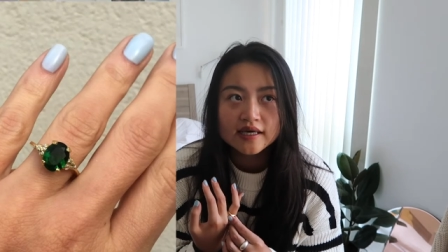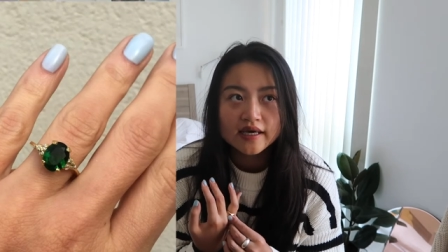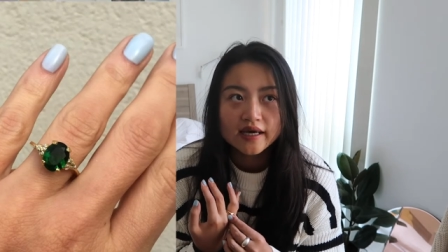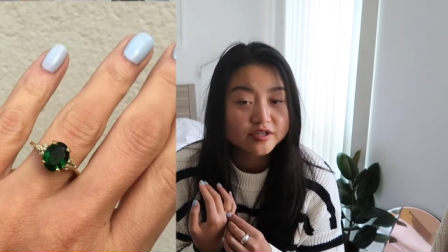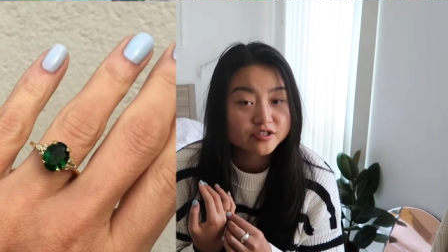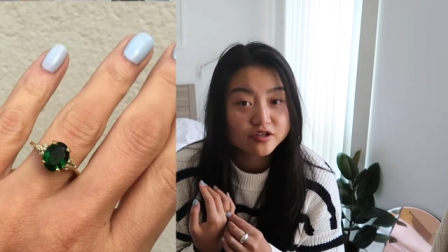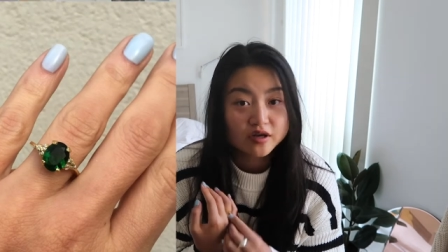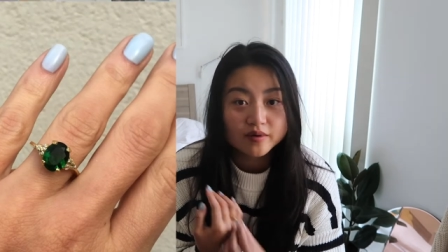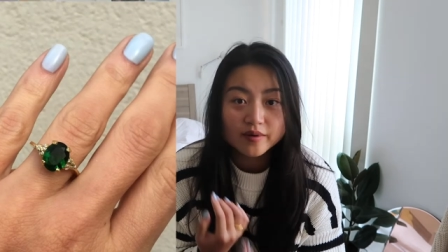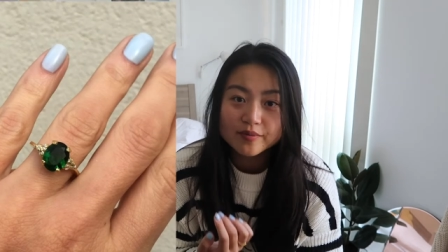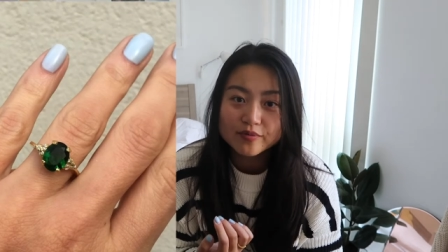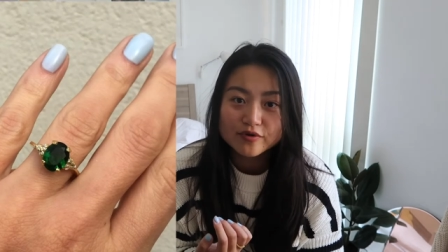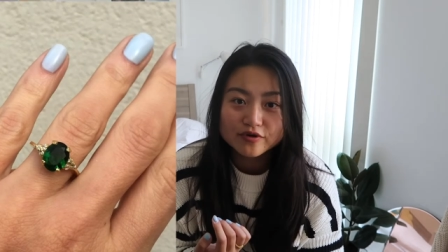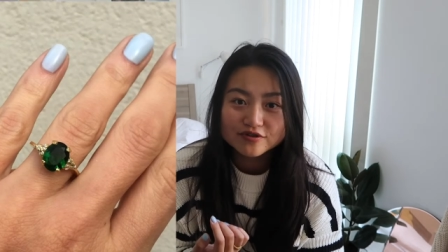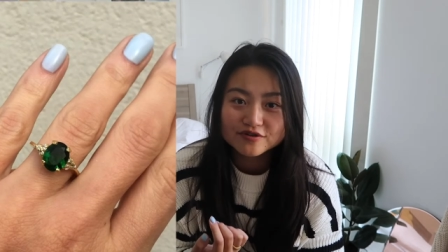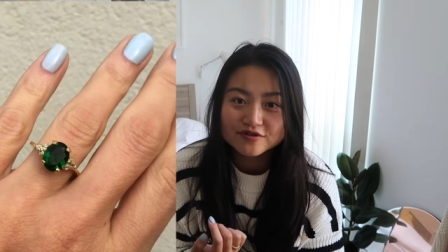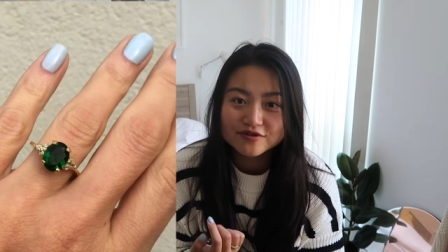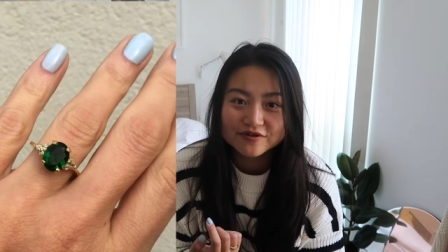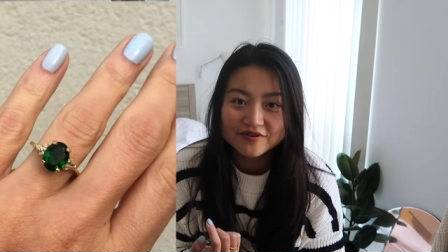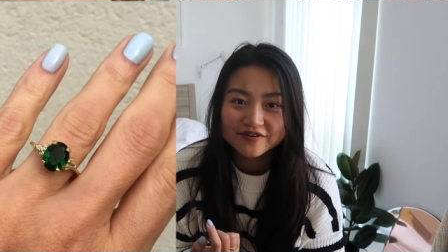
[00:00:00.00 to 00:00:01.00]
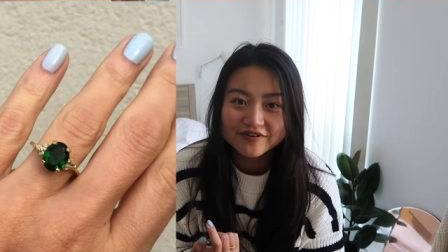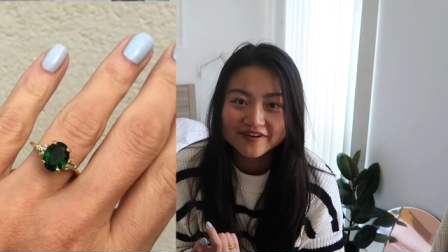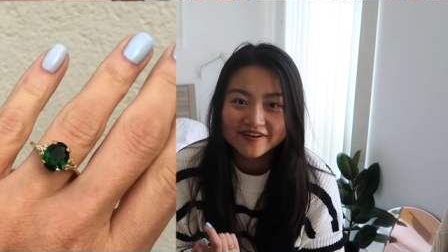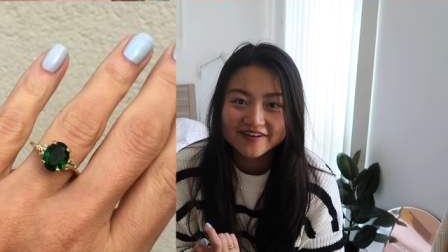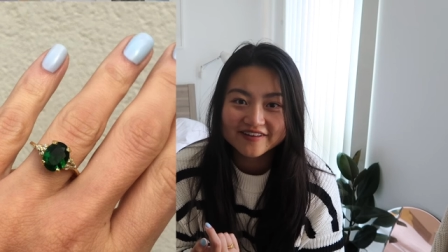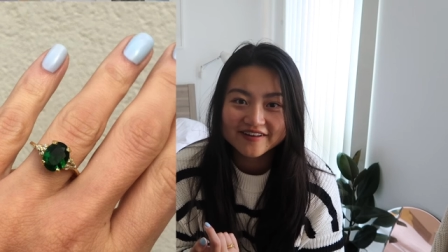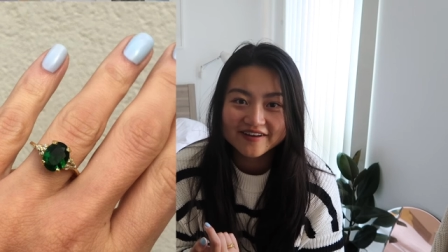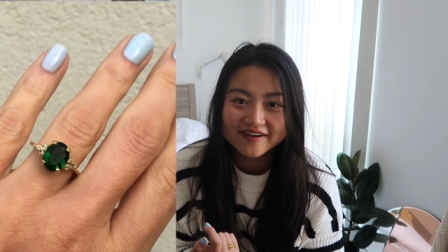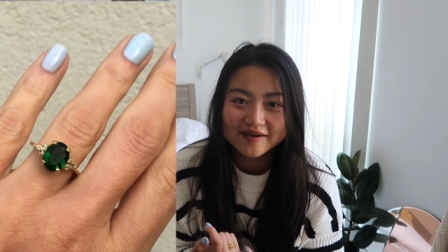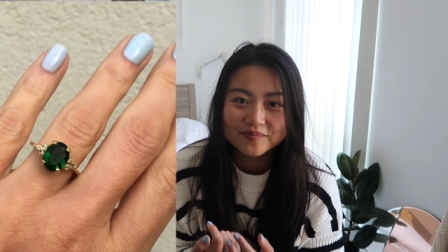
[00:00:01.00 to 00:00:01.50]
It's not my birthstone or
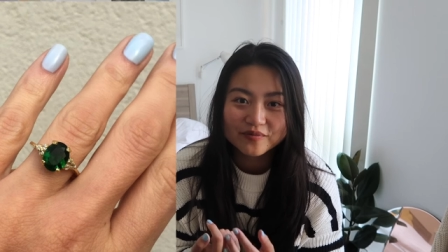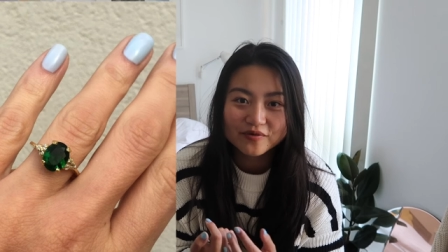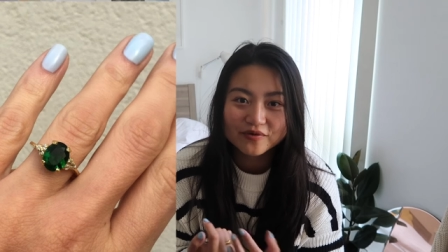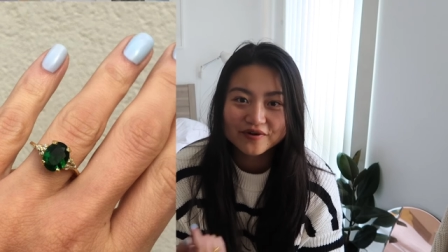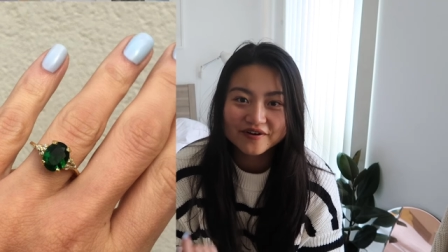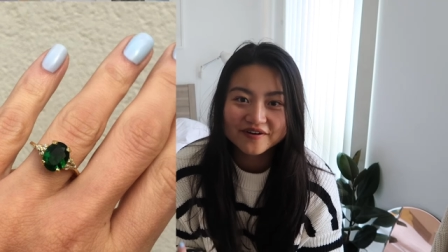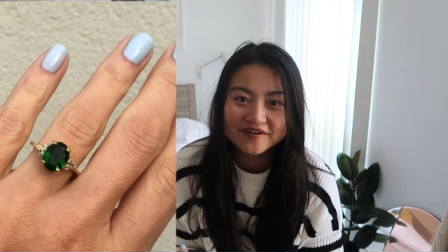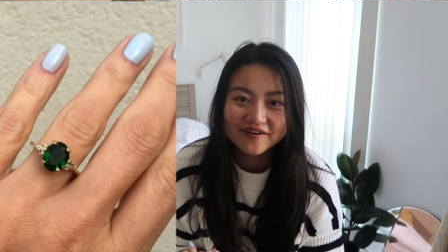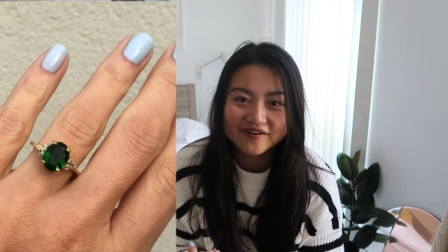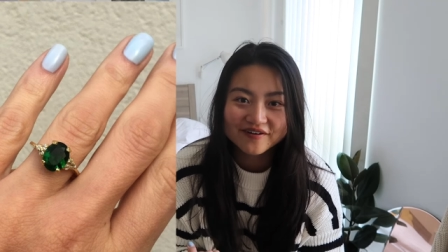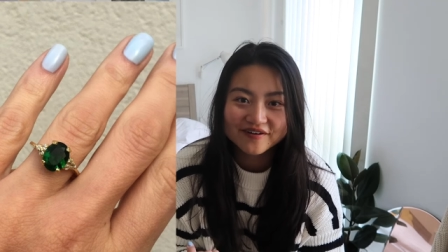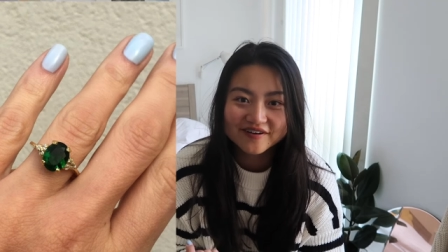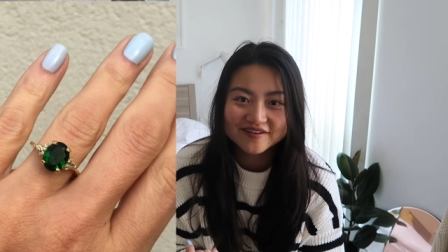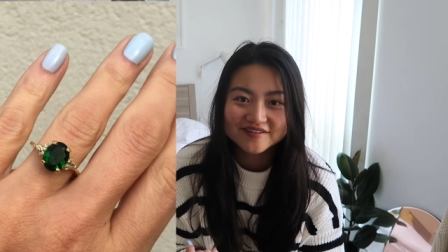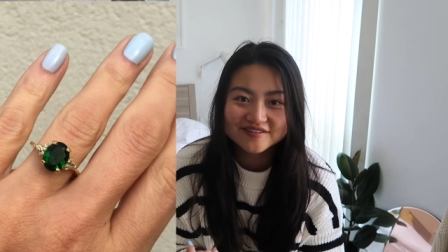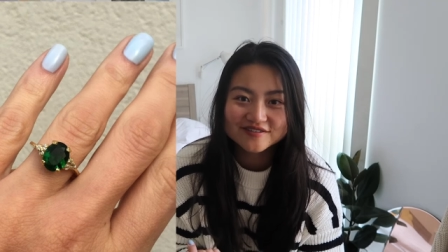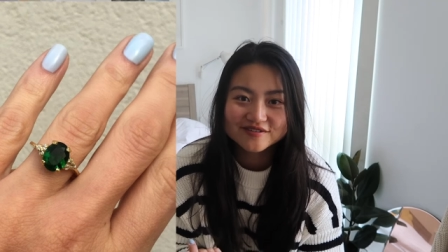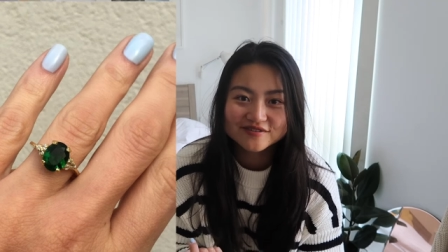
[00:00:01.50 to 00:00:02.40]
anything. I'm born in August,